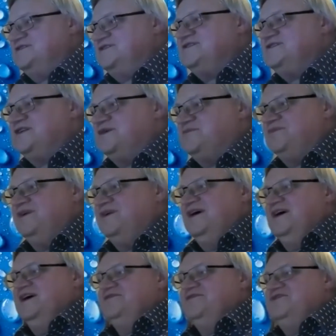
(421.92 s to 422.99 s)
system
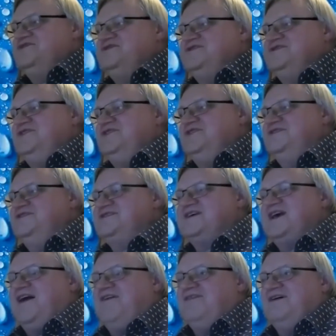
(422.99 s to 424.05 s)
which still
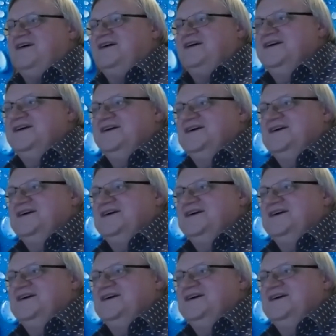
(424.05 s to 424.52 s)
discover